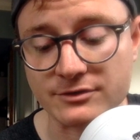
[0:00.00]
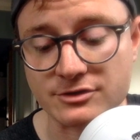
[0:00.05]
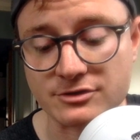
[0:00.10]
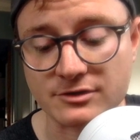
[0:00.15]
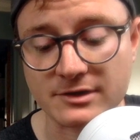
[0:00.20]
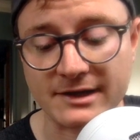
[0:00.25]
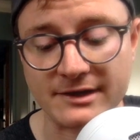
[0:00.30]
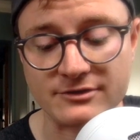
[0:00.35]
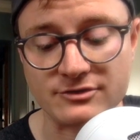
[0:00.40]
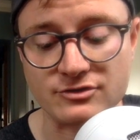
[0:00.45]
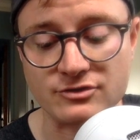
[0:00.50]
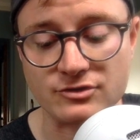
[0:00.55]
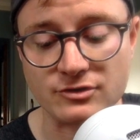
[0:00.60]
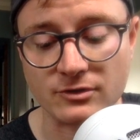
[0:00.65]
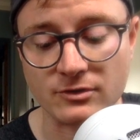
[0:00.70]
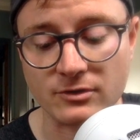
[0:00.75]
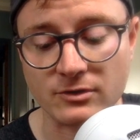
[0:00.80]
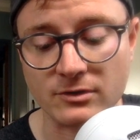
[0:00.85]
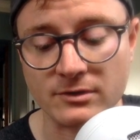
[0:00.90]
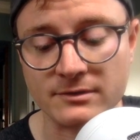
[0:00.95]
strikes
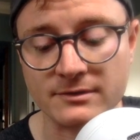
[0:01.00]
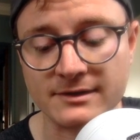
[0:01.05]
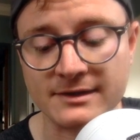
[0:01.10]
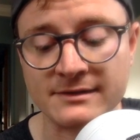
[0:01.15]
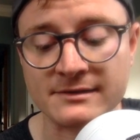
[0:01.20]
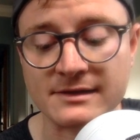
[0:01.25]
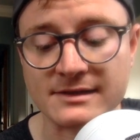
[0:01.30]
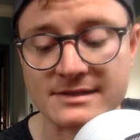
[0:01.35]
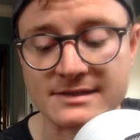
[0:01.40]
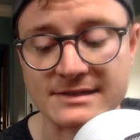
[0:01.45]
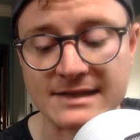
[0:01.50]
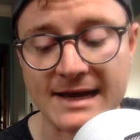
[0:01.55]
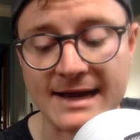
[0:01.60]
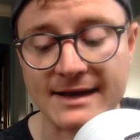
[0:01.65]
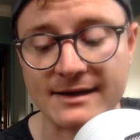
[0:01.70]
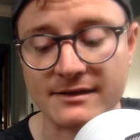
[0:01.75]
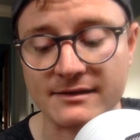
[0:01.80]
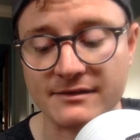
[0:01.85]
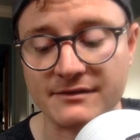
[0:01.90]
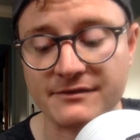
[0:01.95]
Joel in the
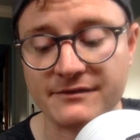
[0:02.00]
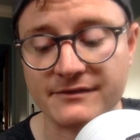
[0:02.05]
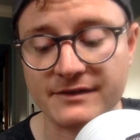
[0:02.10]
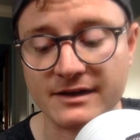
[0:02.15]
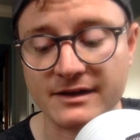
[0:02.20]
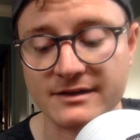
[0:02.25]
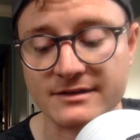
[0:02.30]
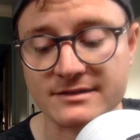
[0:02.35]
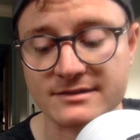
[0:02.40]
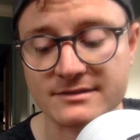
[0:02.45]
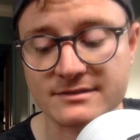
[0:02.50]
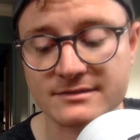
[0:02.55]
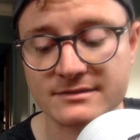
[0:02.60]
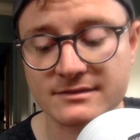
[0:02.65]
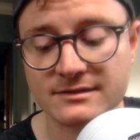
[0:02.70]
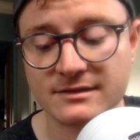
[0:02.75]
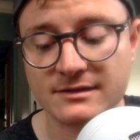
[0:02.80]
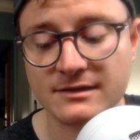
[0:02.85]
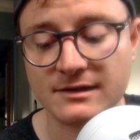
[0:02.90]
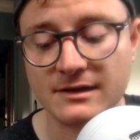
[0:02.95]
side of the face
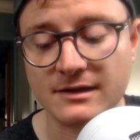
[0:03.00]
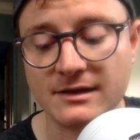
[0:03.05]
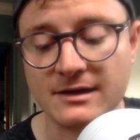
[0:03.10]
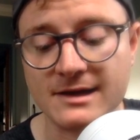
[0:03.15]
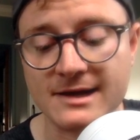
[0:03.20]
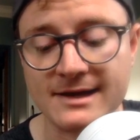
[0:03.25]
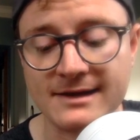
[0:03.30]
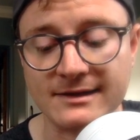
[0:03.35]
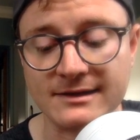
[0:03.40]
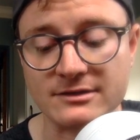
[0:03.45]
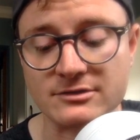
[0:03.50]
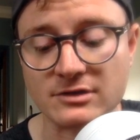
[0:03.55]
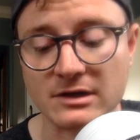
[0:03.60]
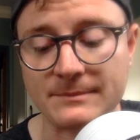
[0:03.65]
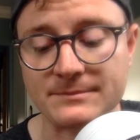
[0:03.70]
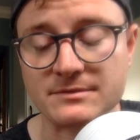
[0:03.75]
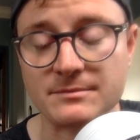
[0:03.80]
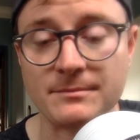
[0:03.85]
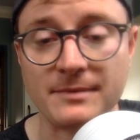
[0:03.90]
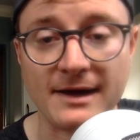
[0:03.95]
and he
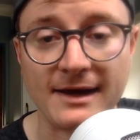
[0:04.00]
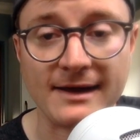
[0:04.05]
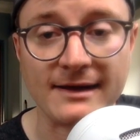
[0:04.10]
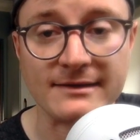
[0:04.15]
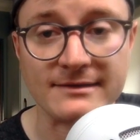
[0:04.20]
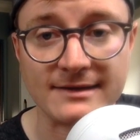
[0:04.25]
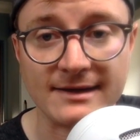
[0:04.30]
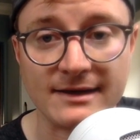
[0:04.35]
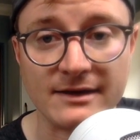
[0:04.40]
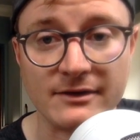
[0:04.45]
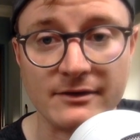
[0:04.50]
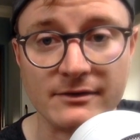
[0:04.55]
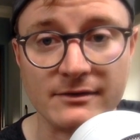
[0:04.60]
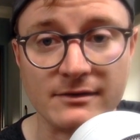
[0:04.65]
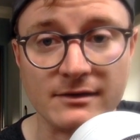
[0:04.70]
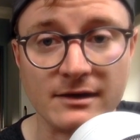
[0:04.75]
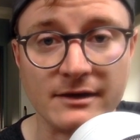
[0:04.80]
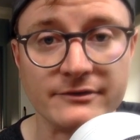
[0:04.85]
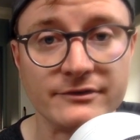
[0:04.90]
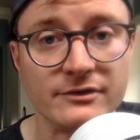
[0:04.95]
drops back
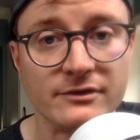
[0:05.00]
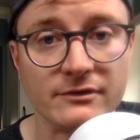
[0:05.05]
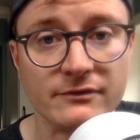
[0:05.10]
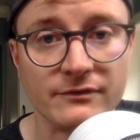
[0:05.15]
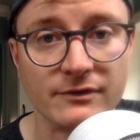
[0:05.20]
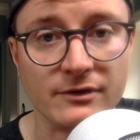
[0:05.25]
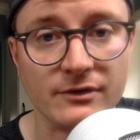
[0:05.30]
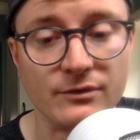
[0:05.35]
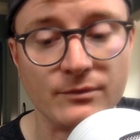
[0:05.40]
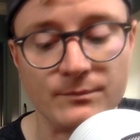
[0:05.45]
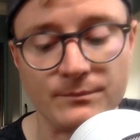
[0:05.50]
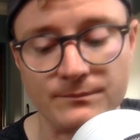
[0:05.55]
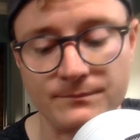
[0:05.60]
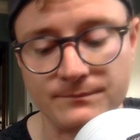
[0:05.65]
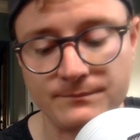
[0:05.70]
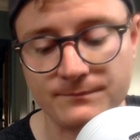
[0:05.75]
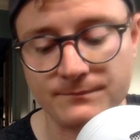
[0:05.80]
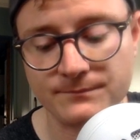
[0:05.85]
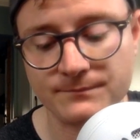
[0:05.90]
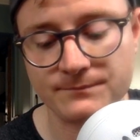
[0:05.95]
down onto the phone.
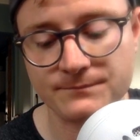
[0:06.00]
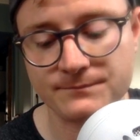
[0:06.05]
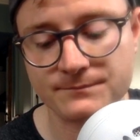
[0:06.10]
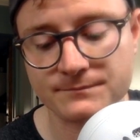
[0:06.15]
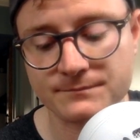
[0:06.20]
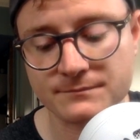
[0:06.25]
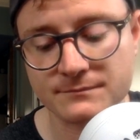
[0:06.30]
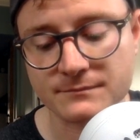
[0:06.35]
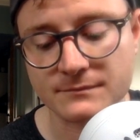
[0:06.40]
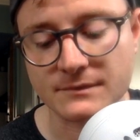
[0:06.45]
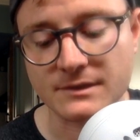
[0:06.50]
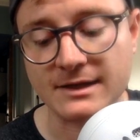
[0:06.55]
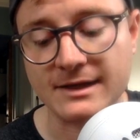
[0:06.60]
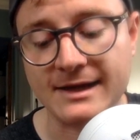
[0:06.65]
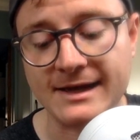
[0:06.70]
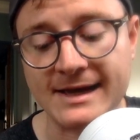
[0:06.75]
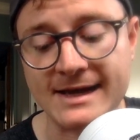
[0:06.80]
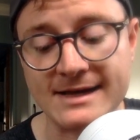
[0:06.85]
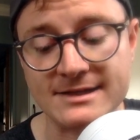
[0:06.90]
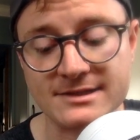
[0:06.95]

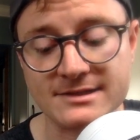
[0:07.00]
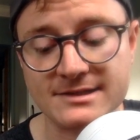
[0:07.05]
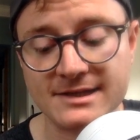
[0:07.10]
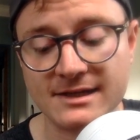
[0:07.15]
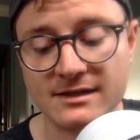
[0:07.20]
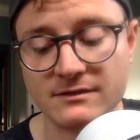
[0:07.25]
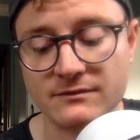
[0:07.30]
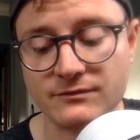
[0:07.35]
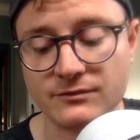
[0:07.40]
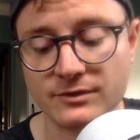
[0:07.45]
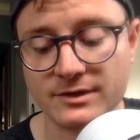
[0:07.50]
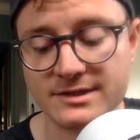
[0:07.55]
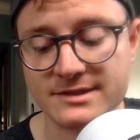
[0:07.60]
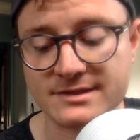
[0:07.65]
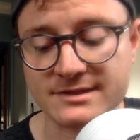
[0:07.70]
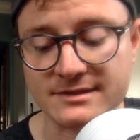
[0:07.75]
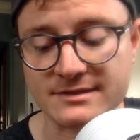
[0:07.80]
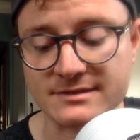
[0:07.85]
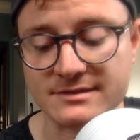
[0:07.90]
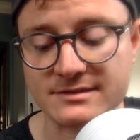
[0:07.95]
Agitated
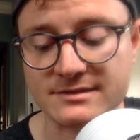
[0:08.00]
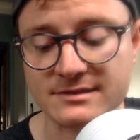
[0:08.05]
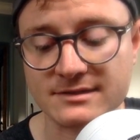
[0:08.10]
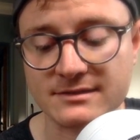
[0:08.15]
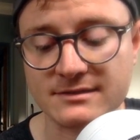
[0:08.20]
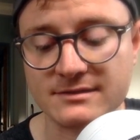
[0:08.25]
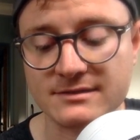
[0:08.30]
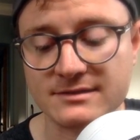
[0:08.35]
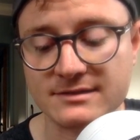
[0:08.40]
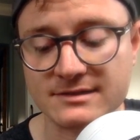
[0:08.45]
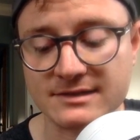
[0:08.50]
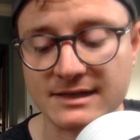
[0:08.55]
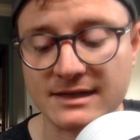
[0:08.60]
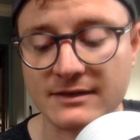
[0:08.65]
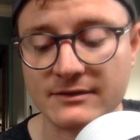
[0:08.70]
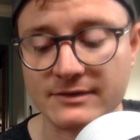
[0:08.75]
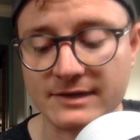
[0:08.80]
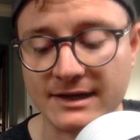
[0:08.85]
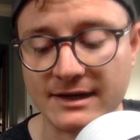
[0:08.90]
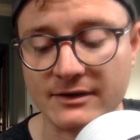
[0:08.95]
voices
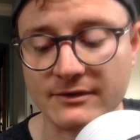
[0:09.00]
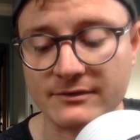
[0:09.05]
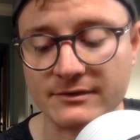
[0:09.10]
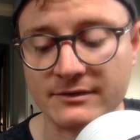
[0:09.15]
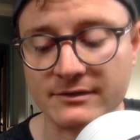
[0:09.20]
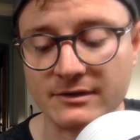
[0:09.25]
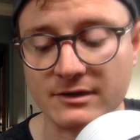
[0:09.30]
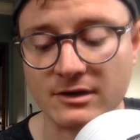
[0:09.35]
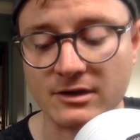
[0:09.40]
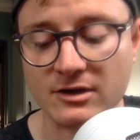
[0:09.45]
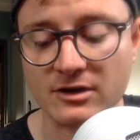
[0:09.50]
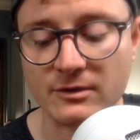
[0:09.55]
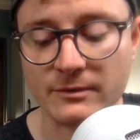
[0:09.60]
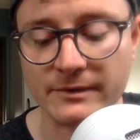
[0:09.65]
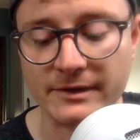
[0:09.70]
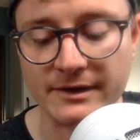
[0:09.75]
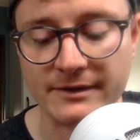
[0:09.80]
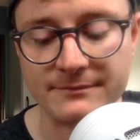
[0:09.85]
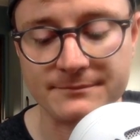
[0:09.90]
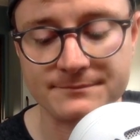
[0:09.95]
sound out in the
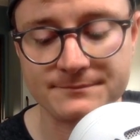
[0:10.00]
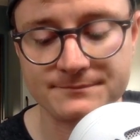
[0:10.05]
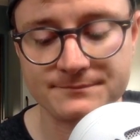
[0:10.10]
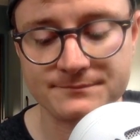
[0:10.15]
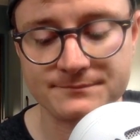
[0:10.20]
hallway.